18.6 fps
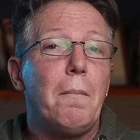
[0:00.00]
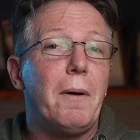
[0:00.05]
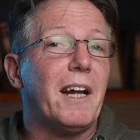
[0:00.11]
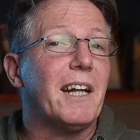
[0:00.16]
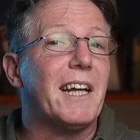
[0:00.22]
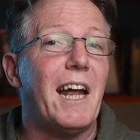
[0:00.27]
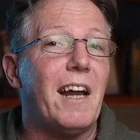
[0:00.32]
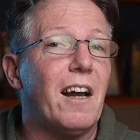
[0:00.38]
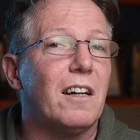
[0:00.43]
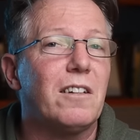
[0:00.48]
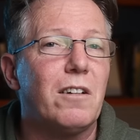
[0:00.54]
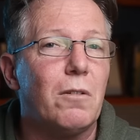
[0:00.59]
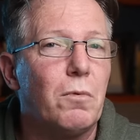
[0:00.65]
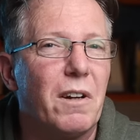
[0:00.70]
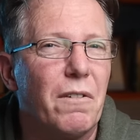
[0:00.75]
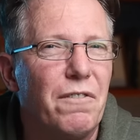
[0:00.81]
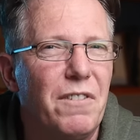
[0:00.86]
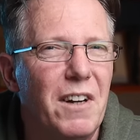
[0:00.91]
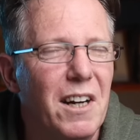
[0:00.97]
But again, I don't
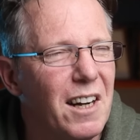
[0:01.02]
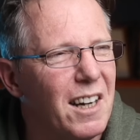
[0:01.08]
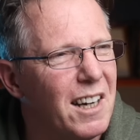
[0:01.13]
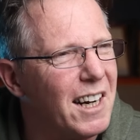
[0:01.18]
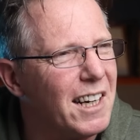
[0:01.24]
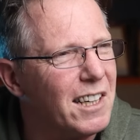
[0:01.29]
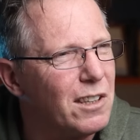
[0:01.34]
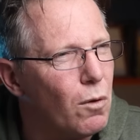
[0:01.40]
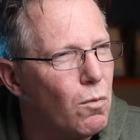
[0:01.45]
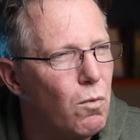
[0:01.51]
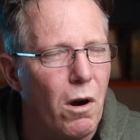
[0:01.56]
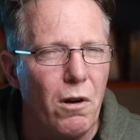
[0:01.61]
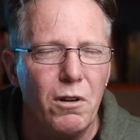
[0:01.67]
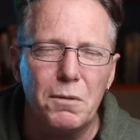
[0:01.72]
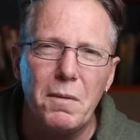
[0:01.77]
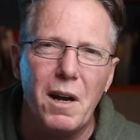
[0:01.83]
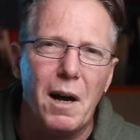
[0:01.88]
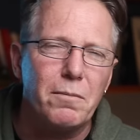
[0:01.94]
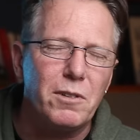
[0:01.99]
want to feel like, like it's a
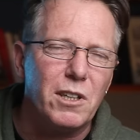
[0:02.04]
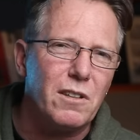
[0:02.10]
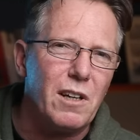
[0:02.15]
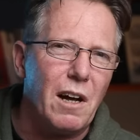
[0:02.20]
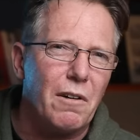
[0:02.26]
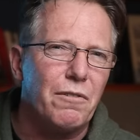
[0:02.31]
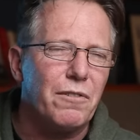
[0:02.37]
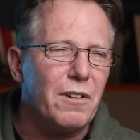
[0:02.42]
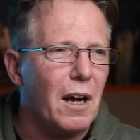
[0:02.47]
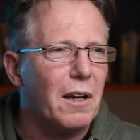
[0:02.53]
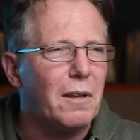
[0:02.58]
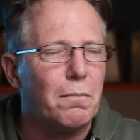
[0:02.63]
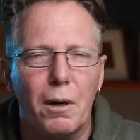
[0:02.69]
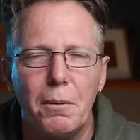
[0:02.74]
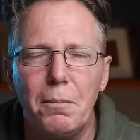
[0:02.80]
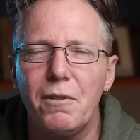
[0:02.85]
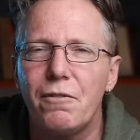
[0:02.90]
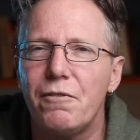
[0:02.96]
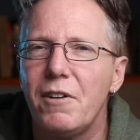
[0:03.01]
woes me. I'm just, i I'm
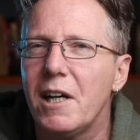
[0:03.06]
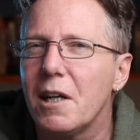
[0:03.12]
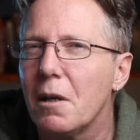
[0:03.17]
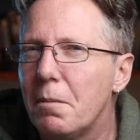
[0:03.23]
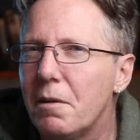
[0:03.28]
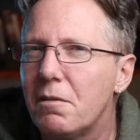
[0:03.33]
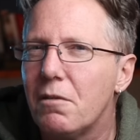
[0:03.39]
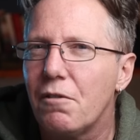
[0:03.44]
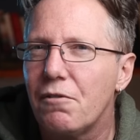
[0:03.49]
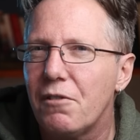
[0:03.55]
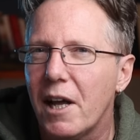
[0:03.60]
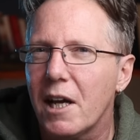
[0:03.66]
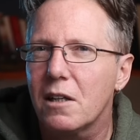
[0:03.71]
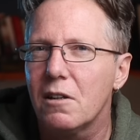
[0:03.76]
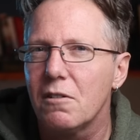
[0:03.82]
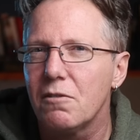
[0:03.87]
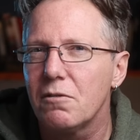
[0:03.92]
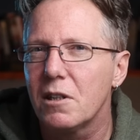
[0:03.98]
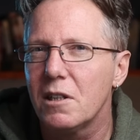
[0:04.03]
probably feeling a bit
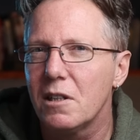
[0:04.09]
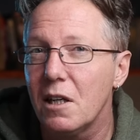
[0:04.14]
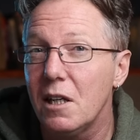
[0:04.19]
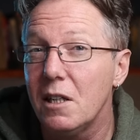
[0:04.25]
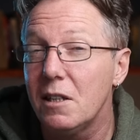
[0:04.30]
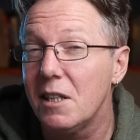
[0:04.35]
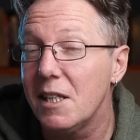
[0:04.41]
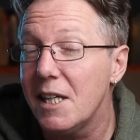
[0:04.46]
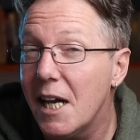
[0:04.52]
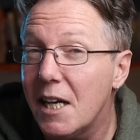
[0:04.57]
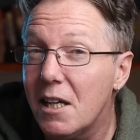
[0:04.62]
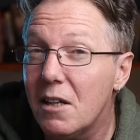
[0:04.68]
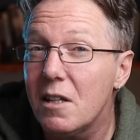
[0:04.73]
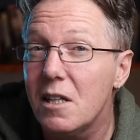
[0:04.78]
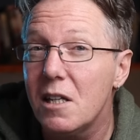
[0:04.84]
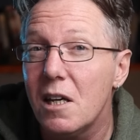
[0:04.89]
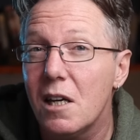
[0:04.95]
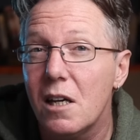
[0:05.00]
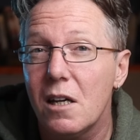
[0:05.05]
reflective because it is the end of
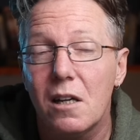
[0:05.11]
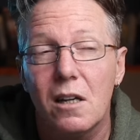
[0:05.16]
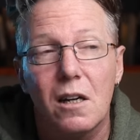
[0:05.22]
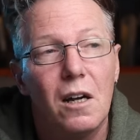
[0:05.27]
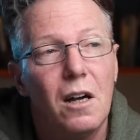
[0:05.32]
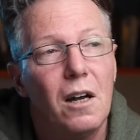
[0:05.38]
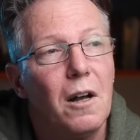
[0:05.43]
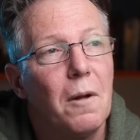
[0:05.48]
the year.